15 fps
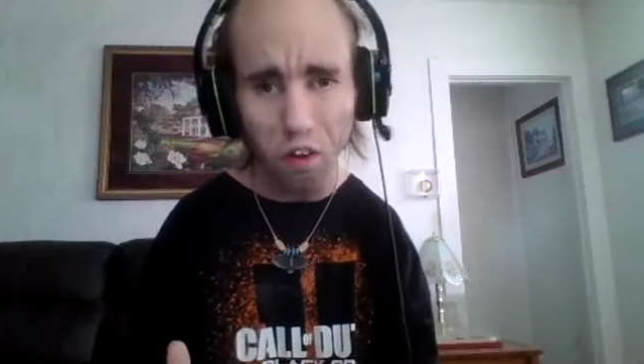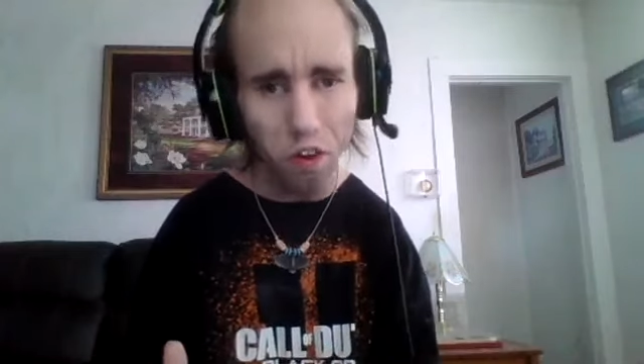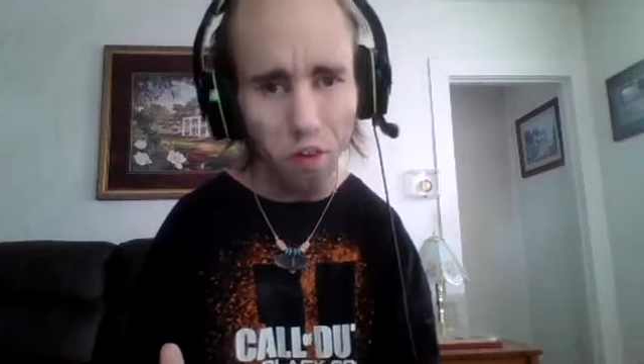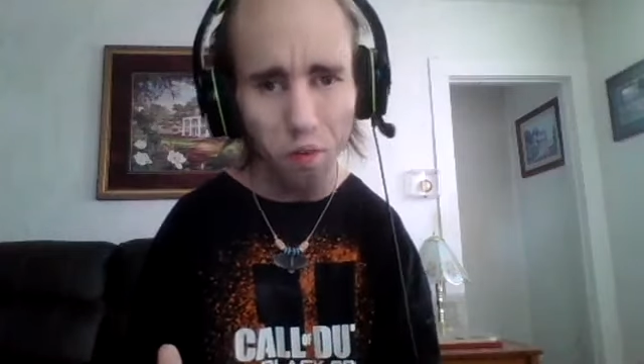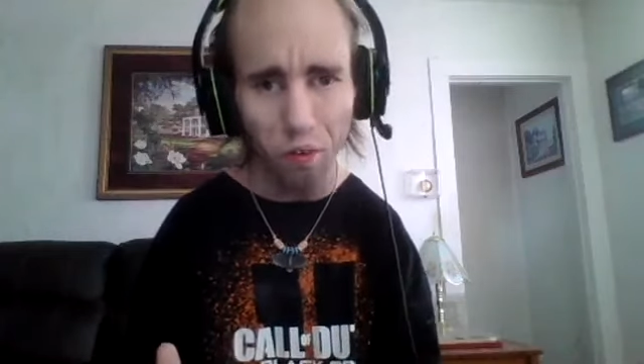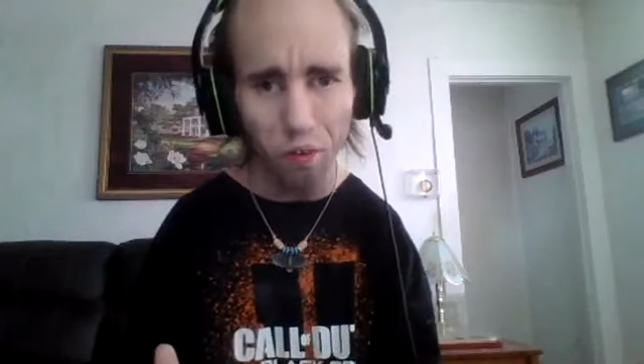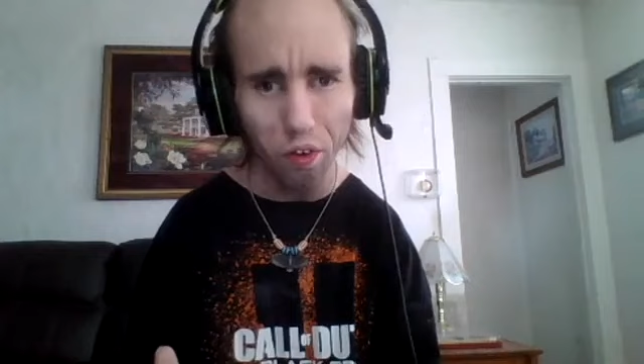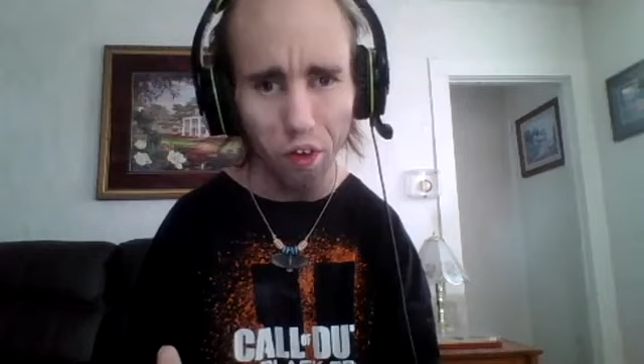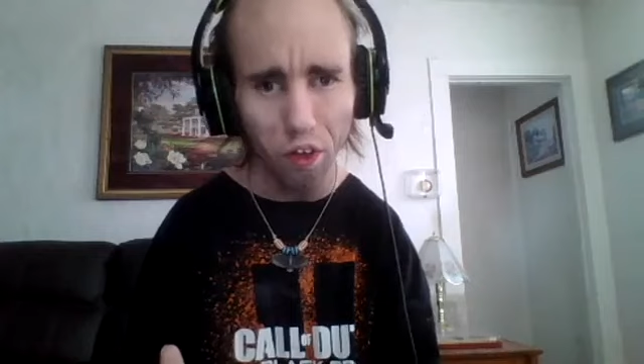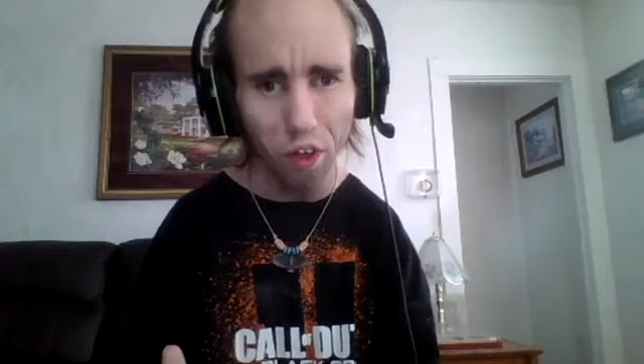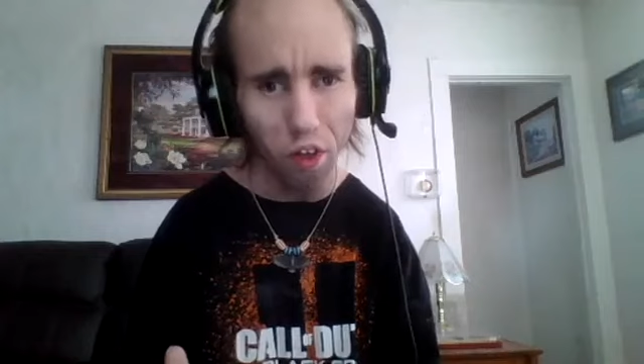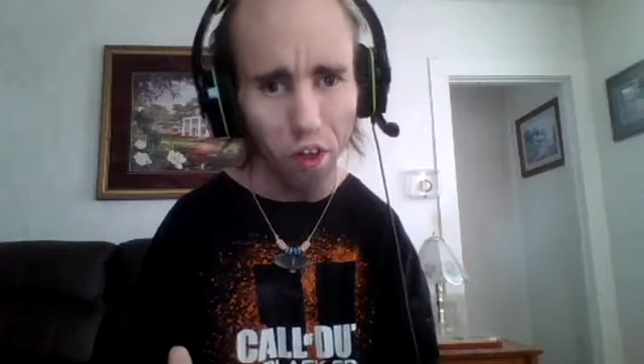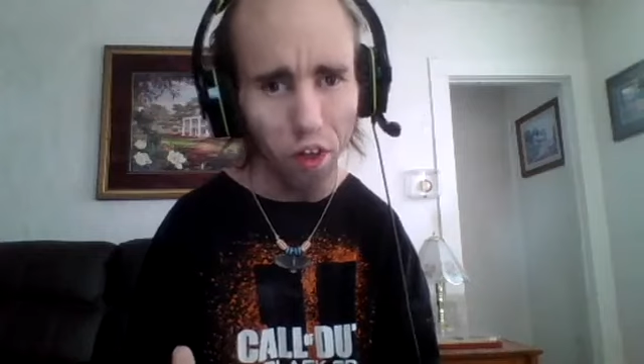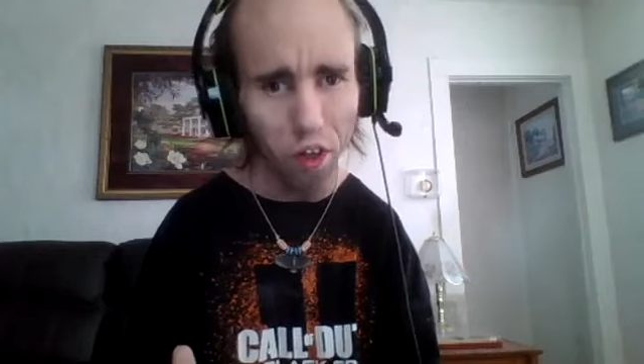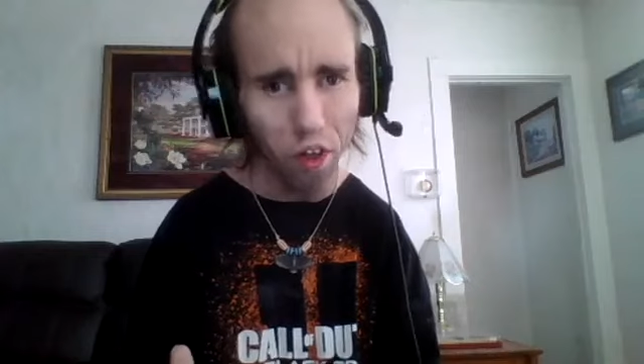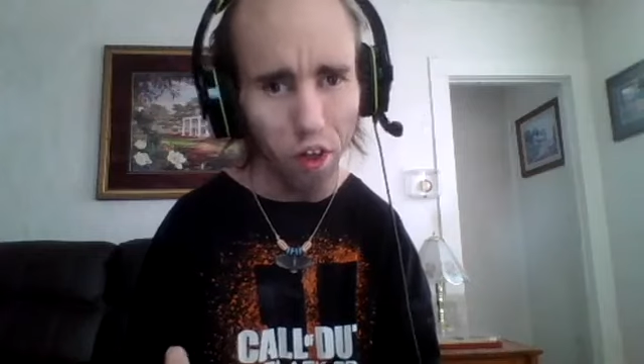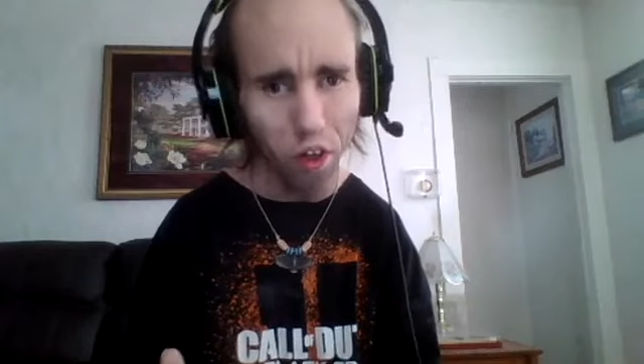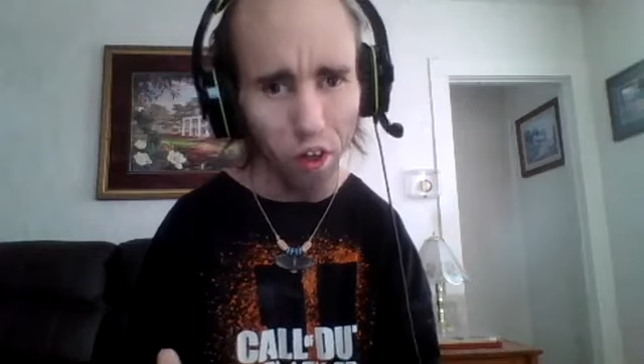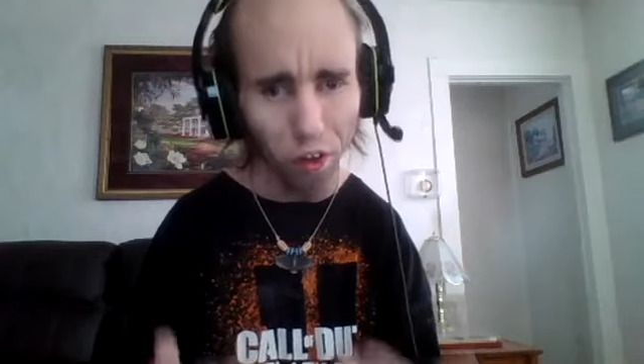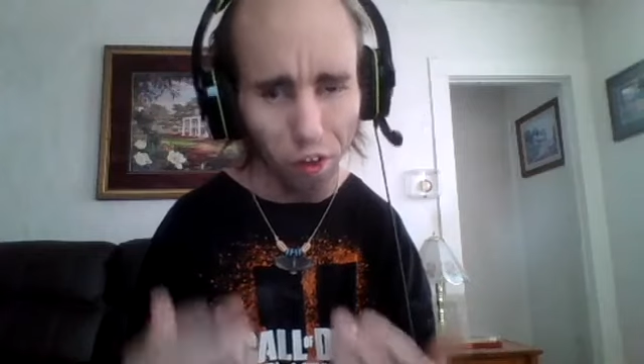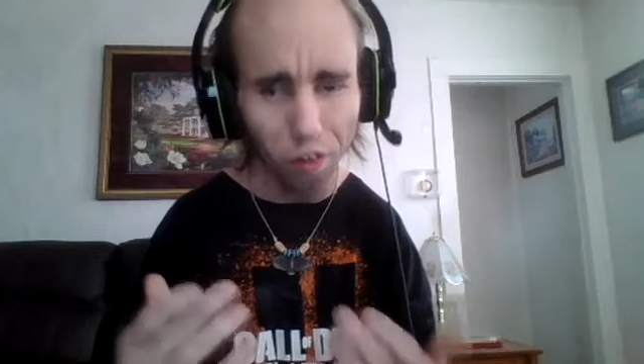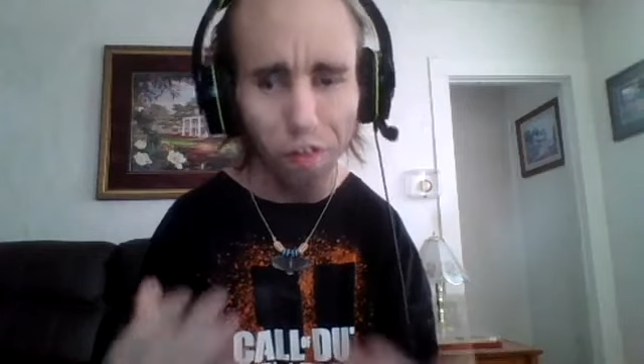dude,
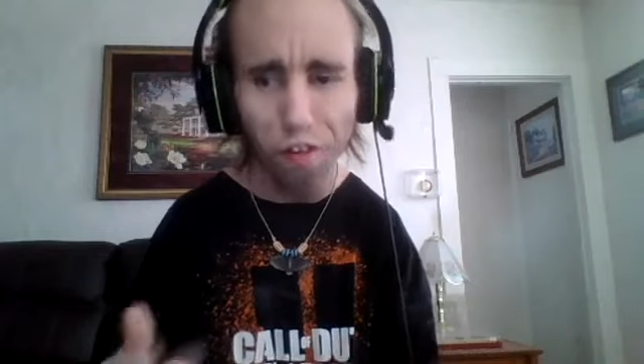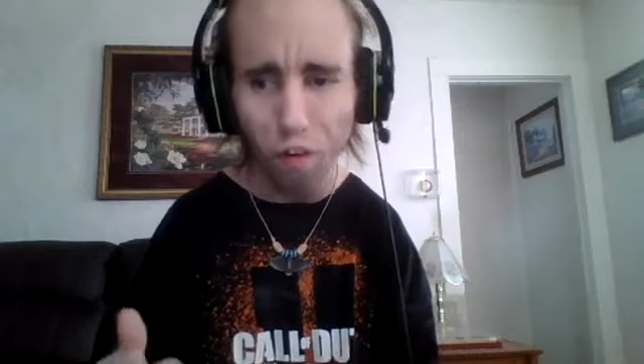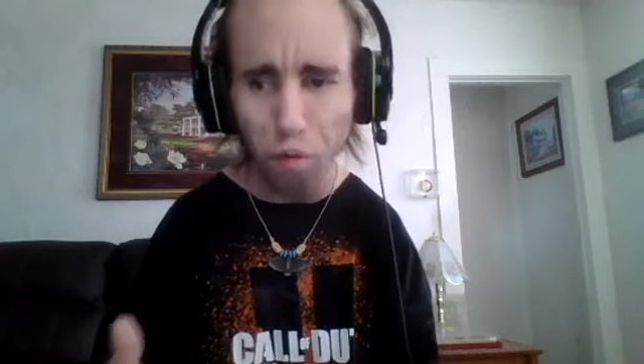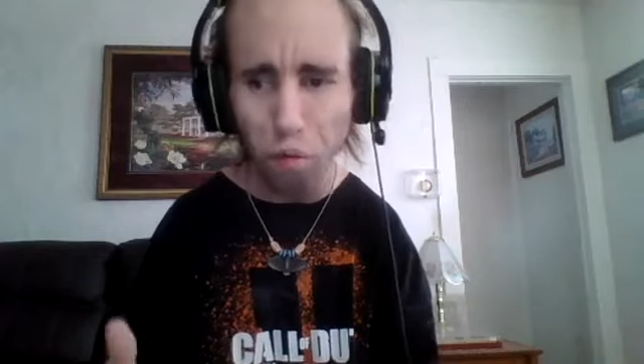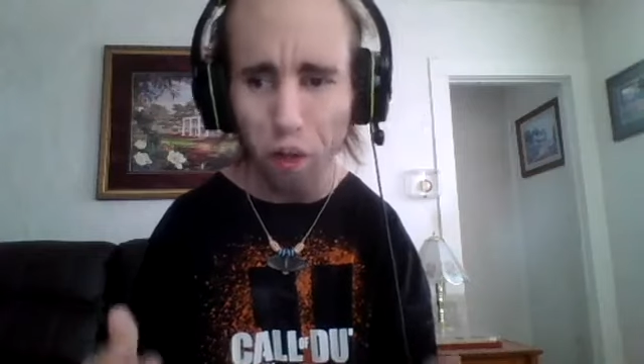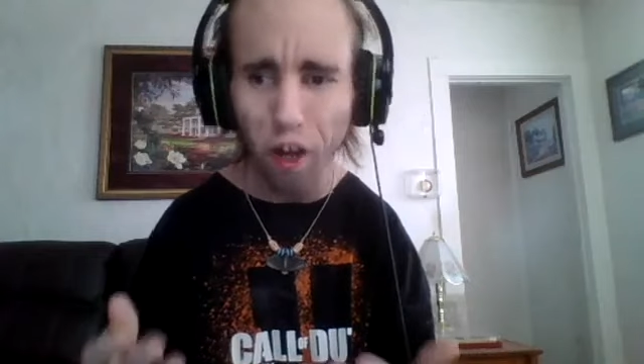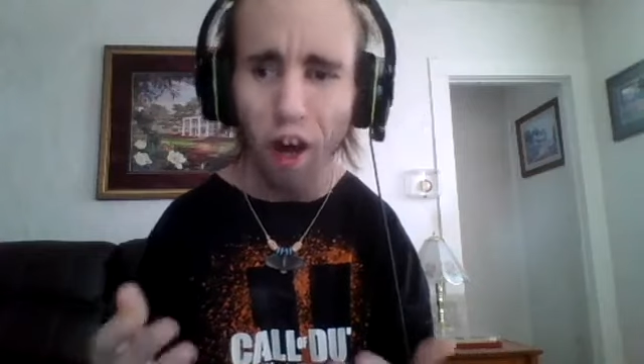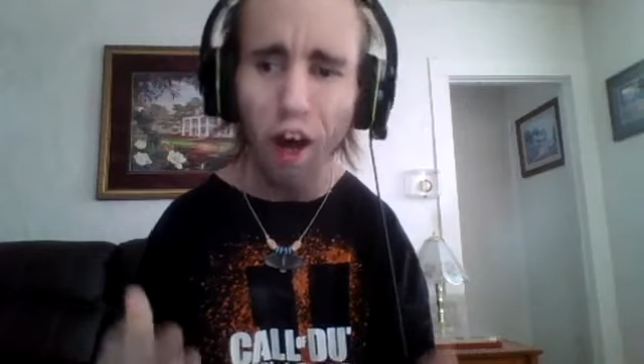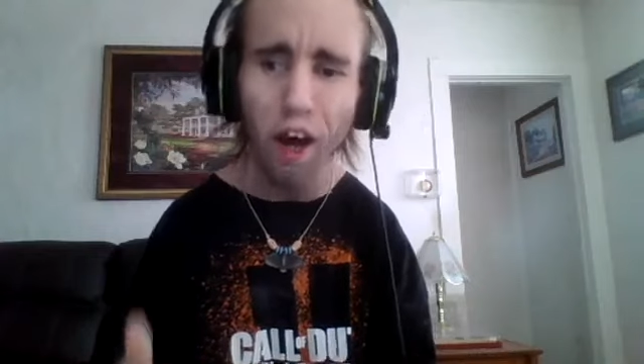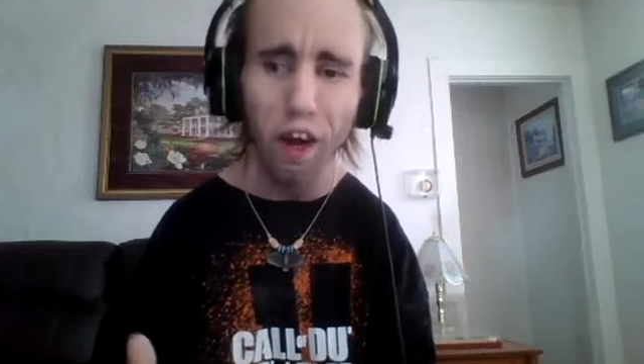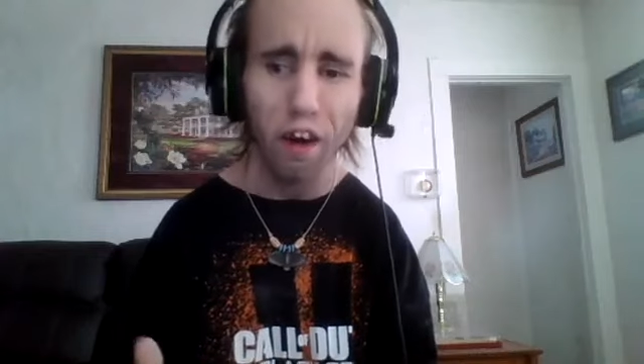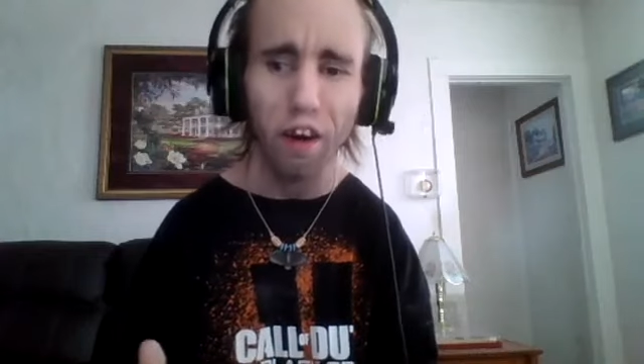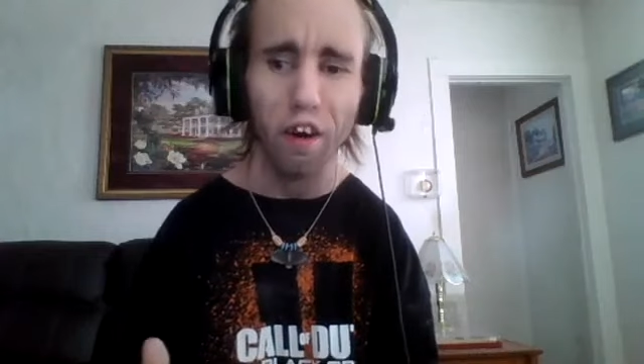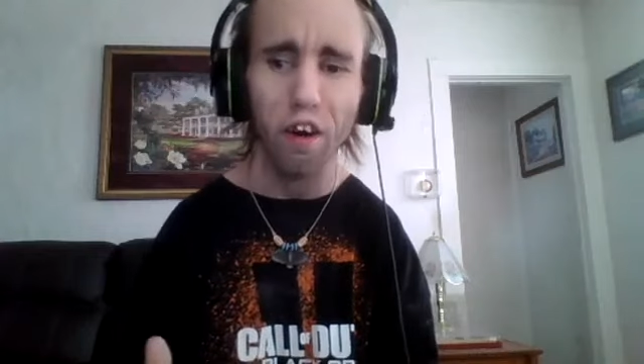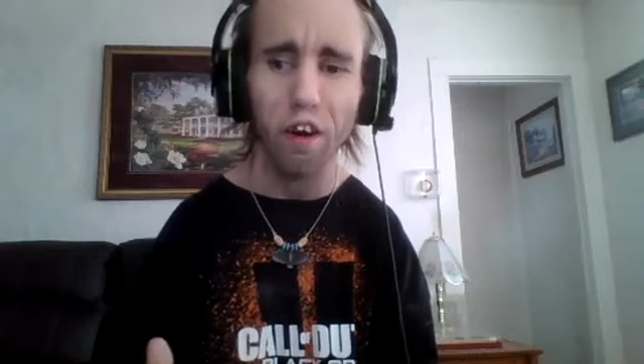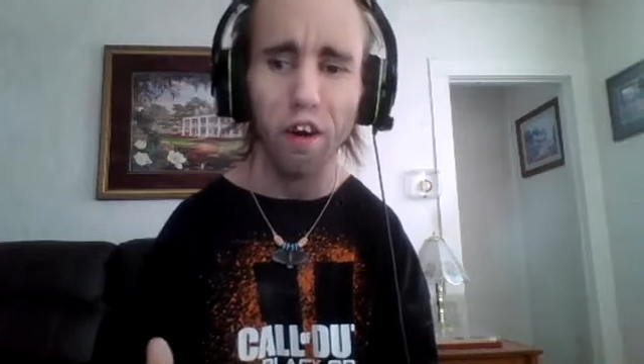you should be hired.